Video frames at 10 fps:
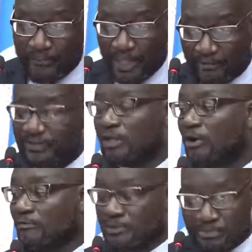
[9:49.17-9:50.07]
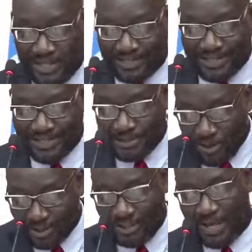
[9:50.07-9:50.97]
if the government does
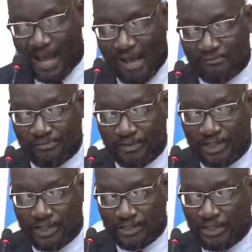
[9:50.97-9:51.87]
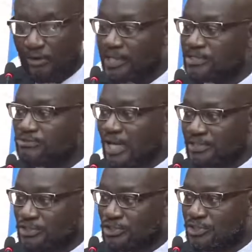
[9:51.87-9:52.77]
not have the correct
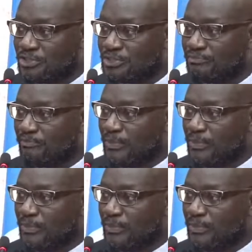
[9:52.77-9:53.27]
strategies